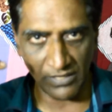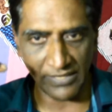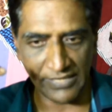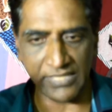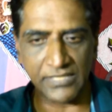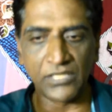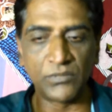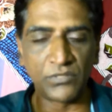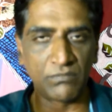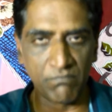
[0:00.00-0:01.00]
reaches the
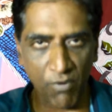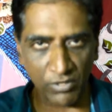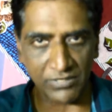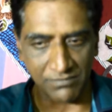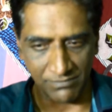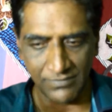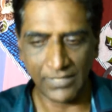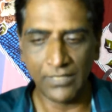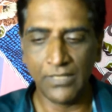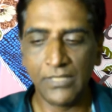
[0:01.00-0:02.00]
bottom.
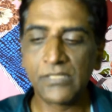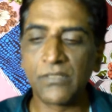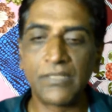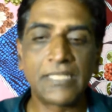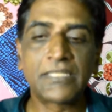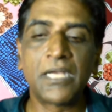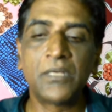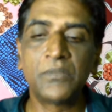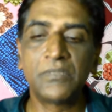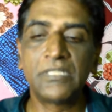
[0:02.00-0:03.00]
So that's
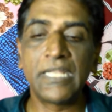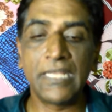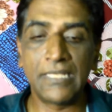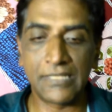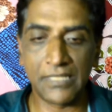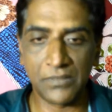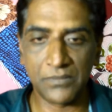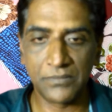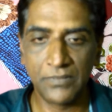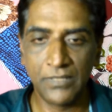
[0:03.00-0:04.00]
how she is now.
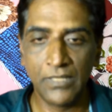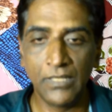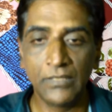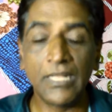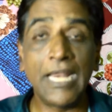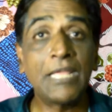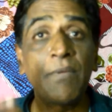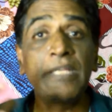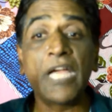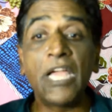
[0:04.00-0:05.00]
The
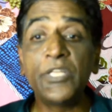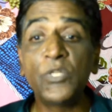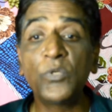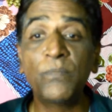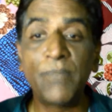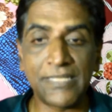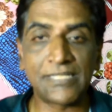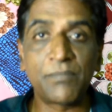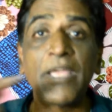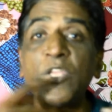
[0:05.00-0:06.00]
language I knew
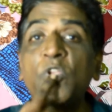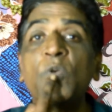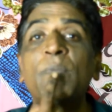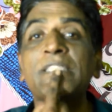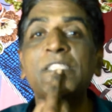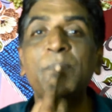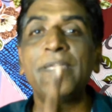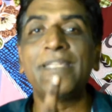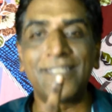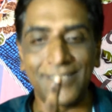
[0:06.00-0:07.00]
best, my human
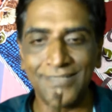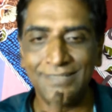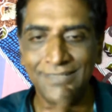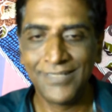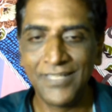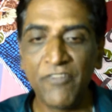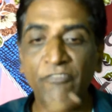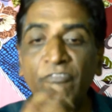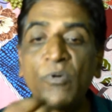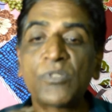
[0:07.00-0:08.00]
speech,
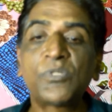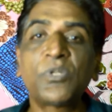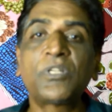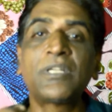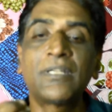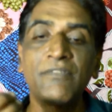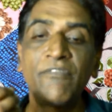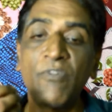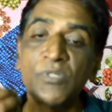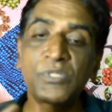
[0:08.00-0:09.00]
forsook
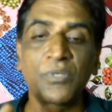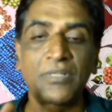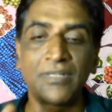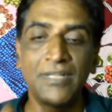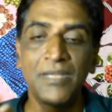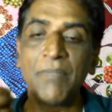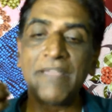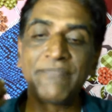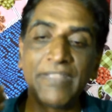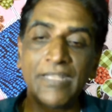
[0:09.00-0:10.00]
my
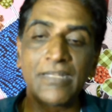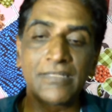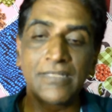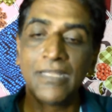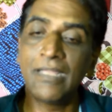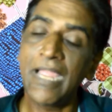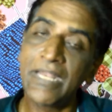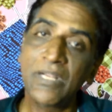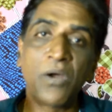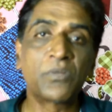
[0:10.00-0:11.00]
fingers
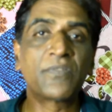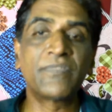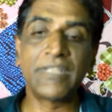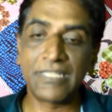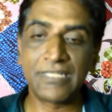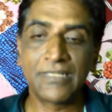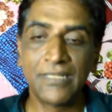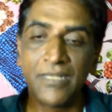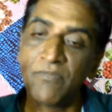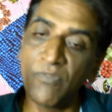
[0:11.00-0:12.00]
and out of reach.
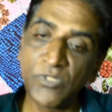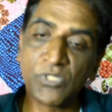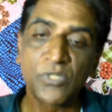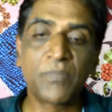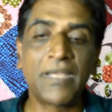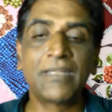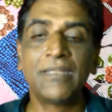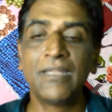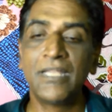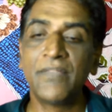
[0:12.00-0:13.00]
Forsook my
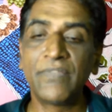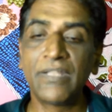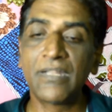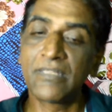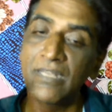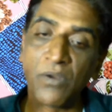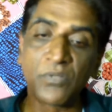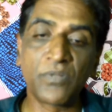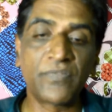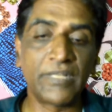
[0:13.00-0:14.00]
fingers and
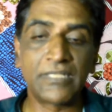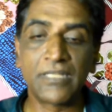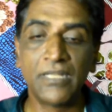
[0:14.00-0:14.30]
out of reach.